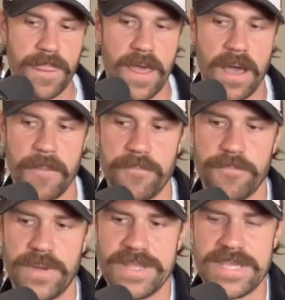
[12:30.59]

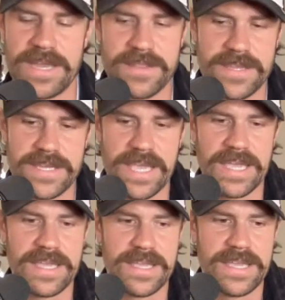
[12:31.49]
But at the end of the
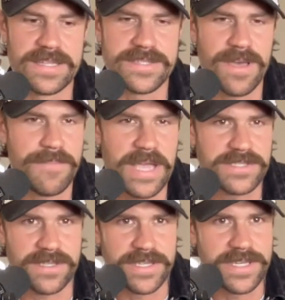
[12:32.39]
day, it's not
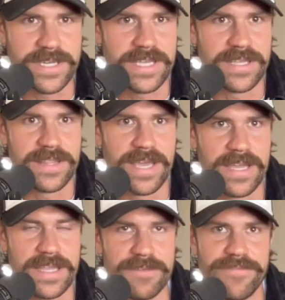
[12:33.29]
masculinity.
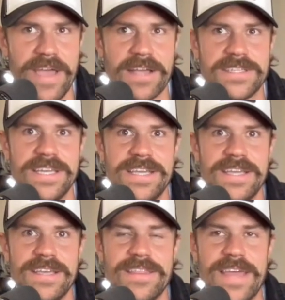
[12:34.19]
That, in fact,
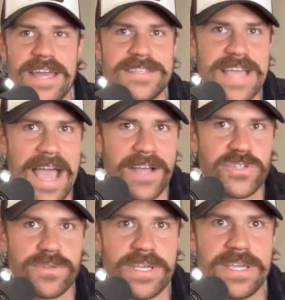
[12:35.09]
that is
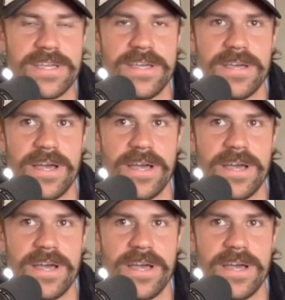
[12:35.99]
actually